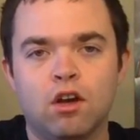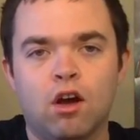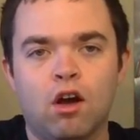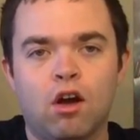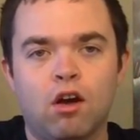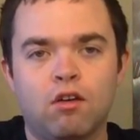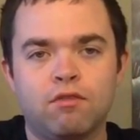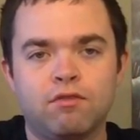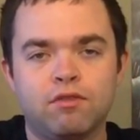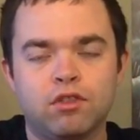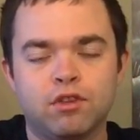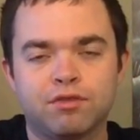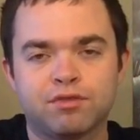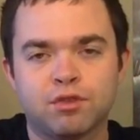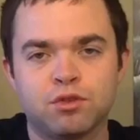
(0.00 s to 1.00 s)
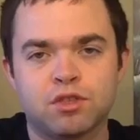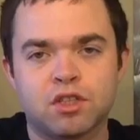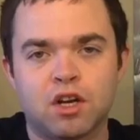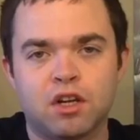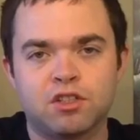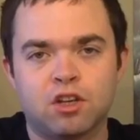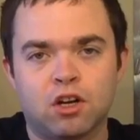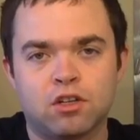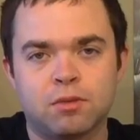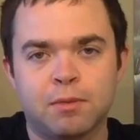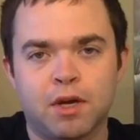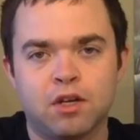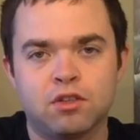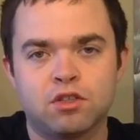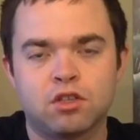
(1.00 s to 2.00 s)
of the fruits that I talked about.